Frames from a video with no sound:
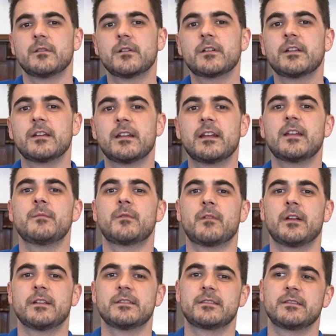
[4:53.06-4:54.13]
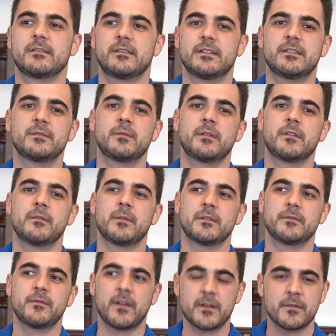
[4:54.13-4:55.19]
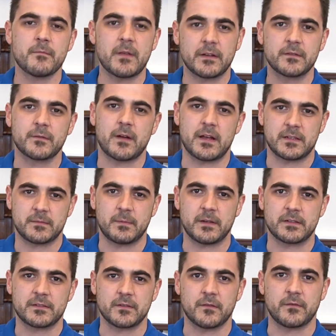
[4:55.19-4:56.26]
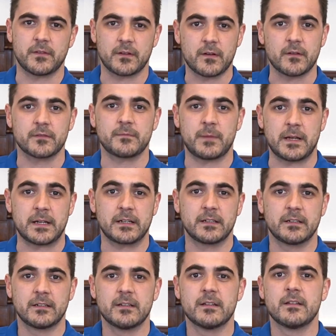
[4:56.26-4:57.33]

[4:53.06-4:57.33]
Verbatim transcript: looking at labour rates, this is one of the most fundamental aspects of the cost pack.